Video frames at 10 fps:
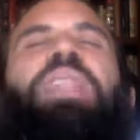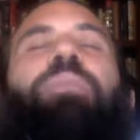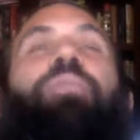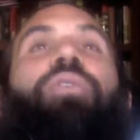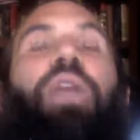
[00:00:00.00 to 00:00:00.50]

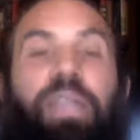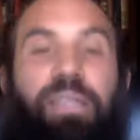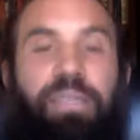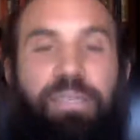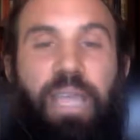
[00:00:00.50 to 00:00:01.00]

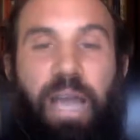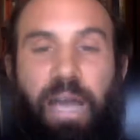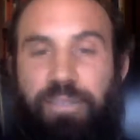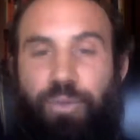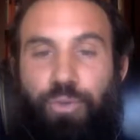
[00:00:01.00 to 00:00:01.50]
liberating to say,
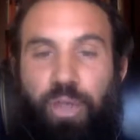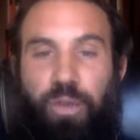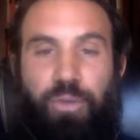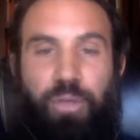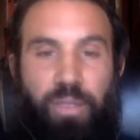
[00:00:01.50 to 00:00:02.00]
I don't
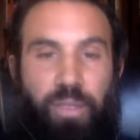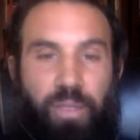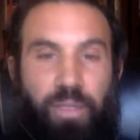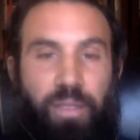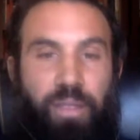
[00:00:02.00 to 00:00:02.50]
know.
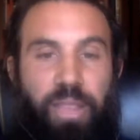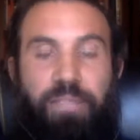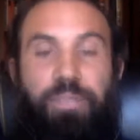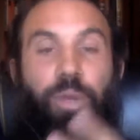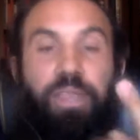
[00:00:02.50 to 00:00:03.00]

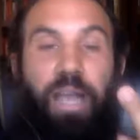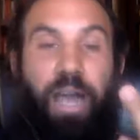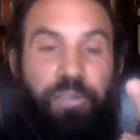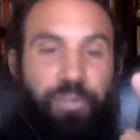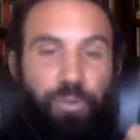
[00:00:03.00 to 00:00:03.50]
That's the way the
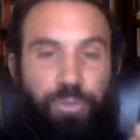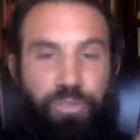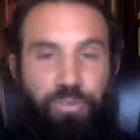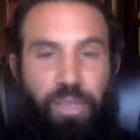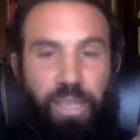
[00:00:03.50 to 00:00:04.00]
iPhone
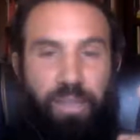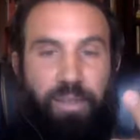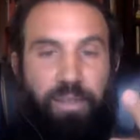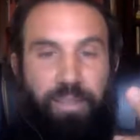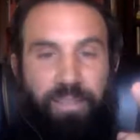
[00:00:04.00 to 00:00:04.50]
was
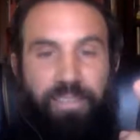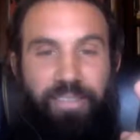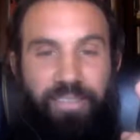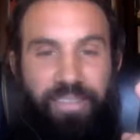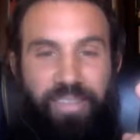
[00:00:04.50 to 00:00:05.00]
created,
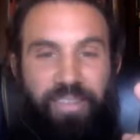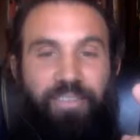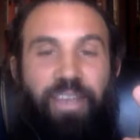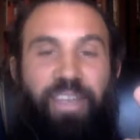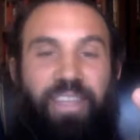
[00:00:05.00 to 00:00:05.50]

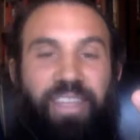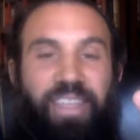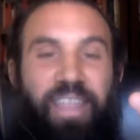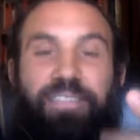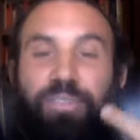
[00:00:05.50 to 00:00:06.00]
right?
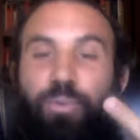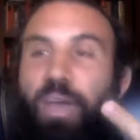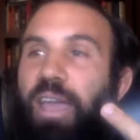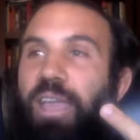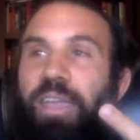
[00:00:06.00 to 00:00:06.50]
That's the
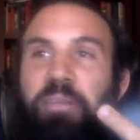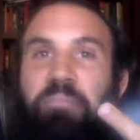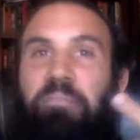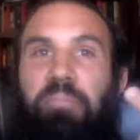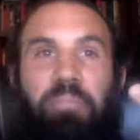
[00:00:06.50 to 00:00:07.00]
way...
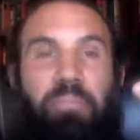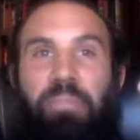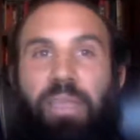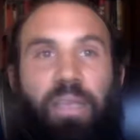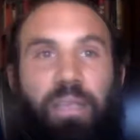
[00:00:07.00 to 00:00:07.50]

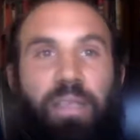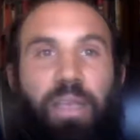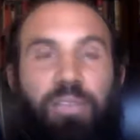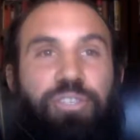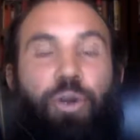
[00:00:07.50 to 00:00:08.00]

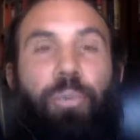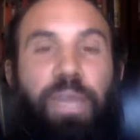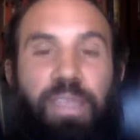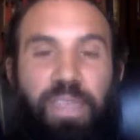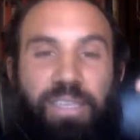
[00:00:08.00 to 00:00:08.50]
So
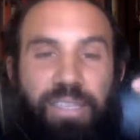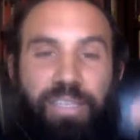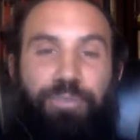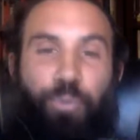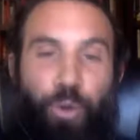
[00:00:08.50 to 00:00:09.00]
many things
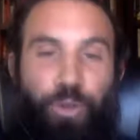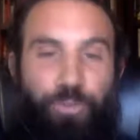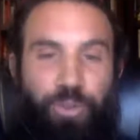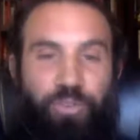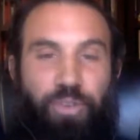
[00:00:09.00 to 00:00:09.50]
in this
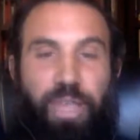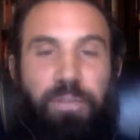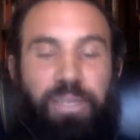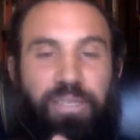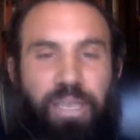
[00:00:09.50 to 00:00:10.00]
world were
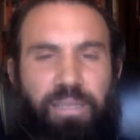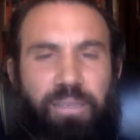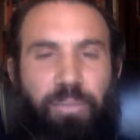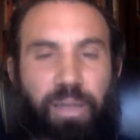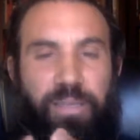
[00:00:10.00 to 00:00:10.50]
created by
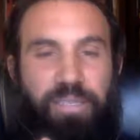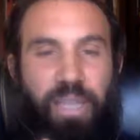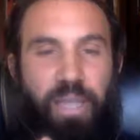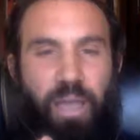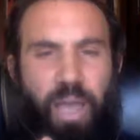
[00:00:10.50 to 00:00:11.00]
saying somebody
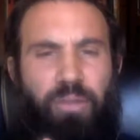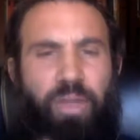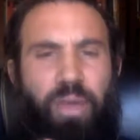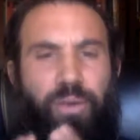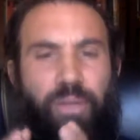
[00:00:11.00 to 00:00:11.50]
saying, I
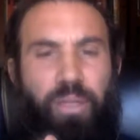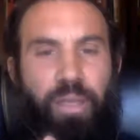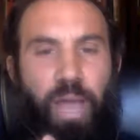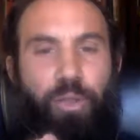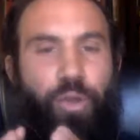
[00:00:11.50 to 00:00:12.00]
don't know.
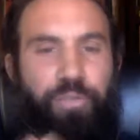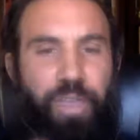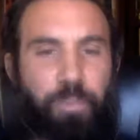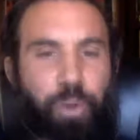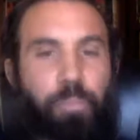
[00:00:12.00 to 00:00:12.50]
I don't know
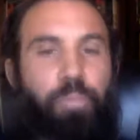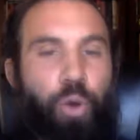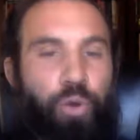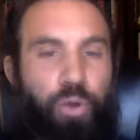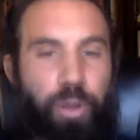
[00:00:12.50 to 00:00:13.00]
if I could put a
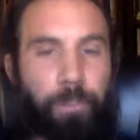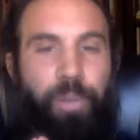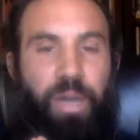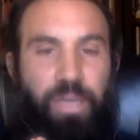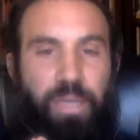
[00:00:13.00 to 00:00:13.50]
motor on a
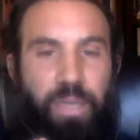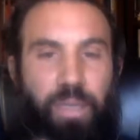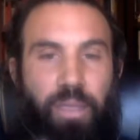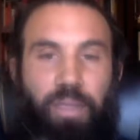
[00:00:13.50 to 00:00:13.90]
bike